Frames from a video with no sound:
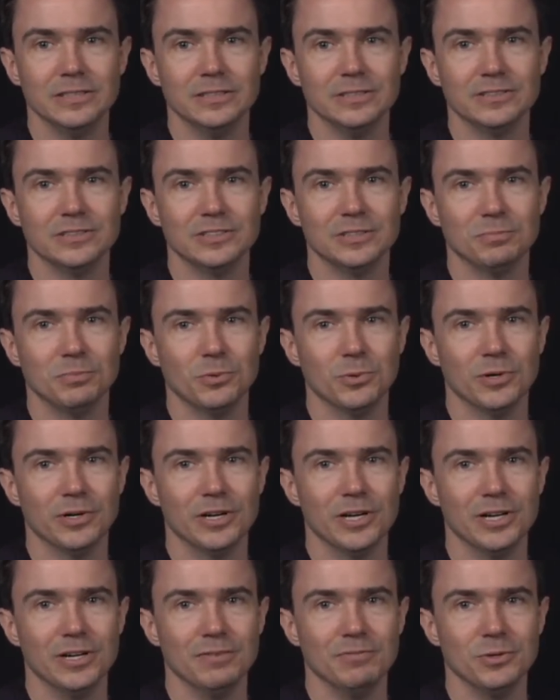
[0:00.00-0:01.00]

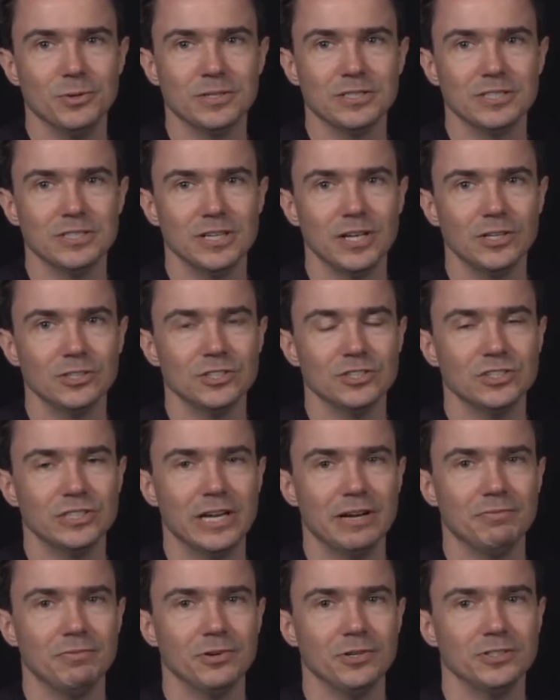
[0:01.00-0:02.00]
support of U.S. intelligence
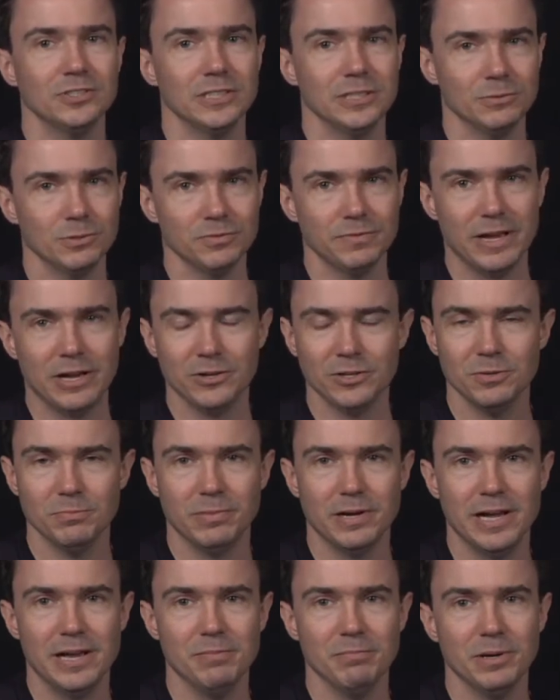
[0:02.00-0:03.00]
efforts, and he was valued
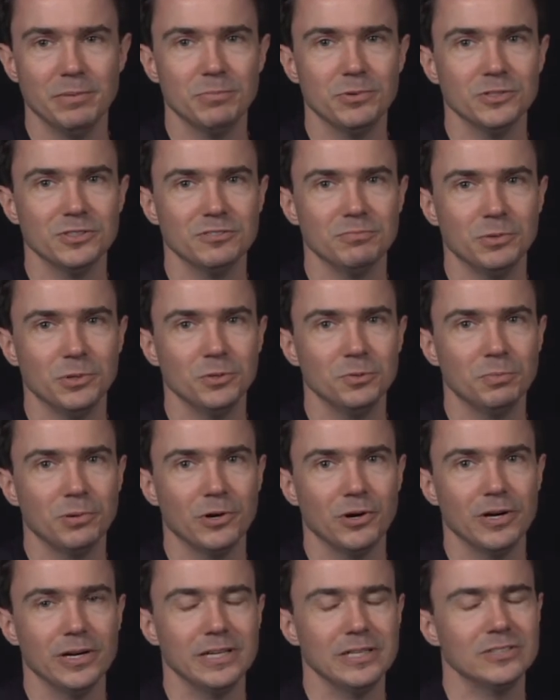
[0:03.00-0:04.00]
by members of both
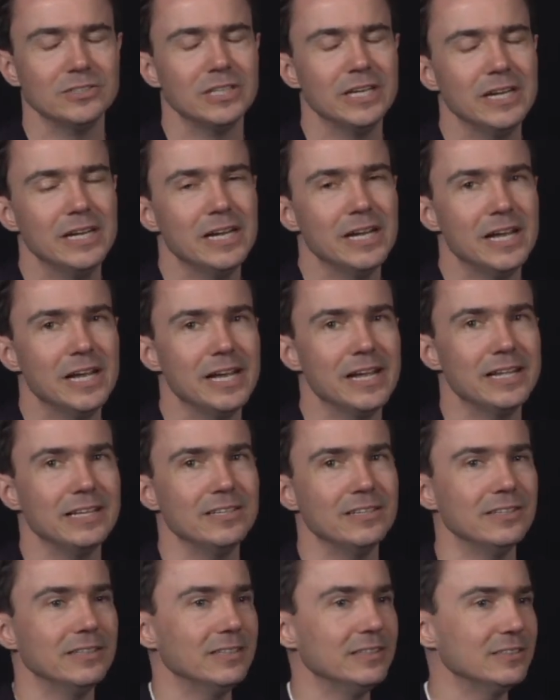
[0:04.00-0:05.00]
parties.
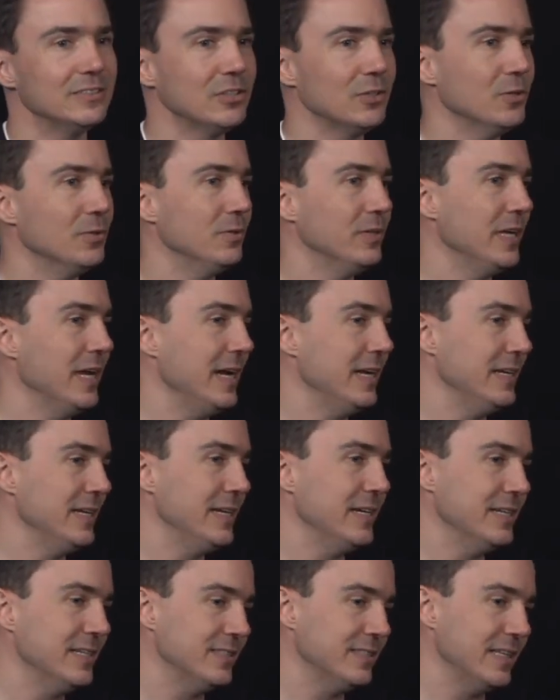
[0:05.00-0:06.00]
And so the
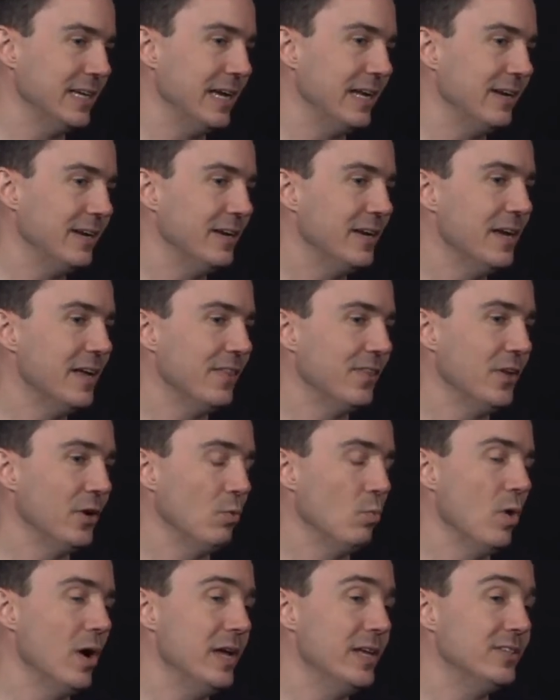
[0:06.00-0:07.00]
idea is that there
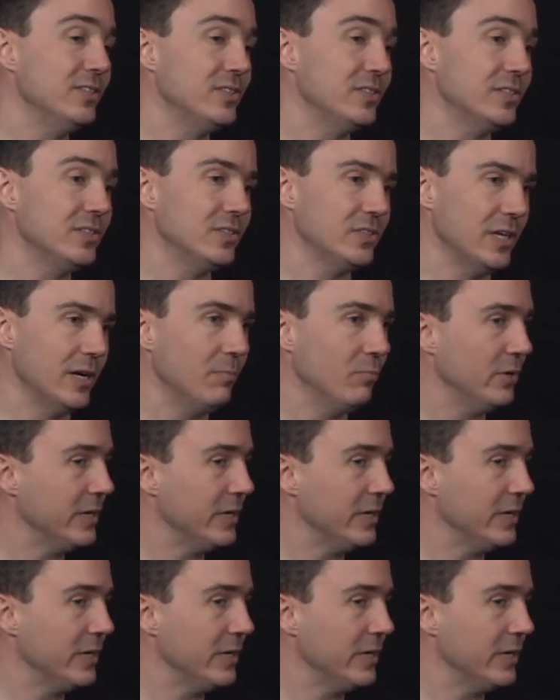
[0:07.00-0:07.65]
was some